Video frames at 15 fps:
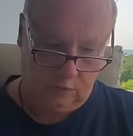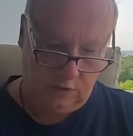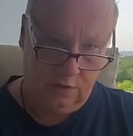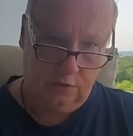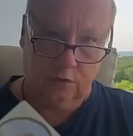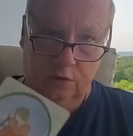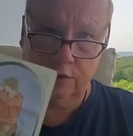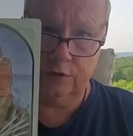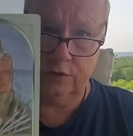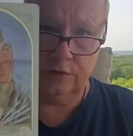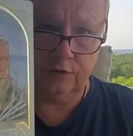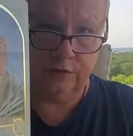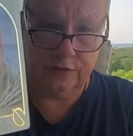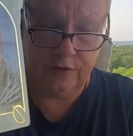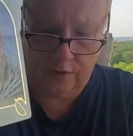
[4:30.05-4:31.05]
And look at
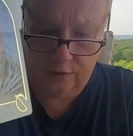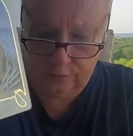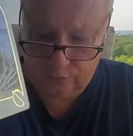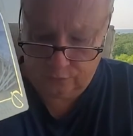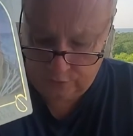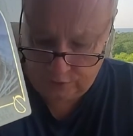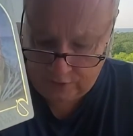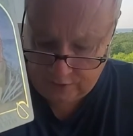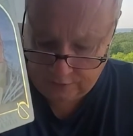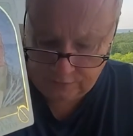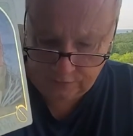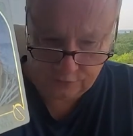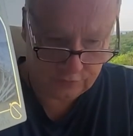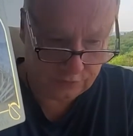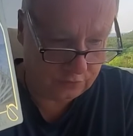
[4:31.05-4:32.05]
this, how they're
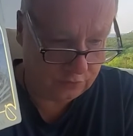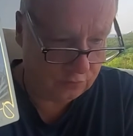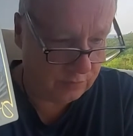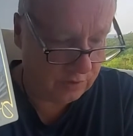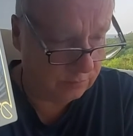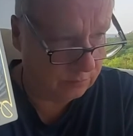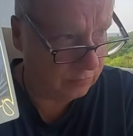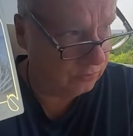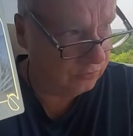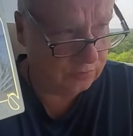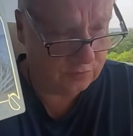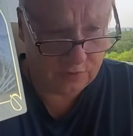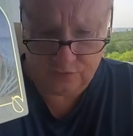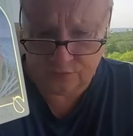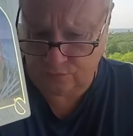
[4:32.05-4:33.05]
reacting to you. Man, both
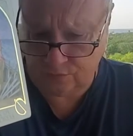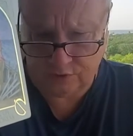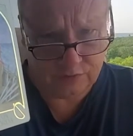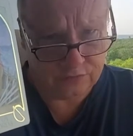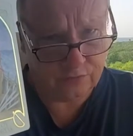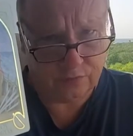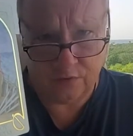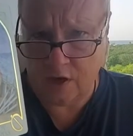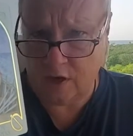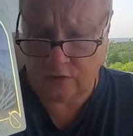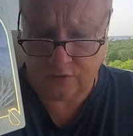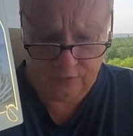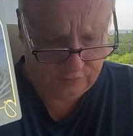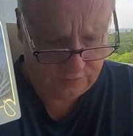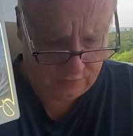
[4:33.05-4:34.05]
of these readings are
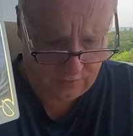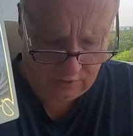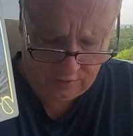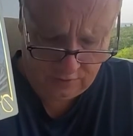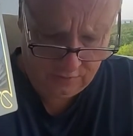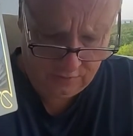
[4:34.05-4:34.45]
not good today.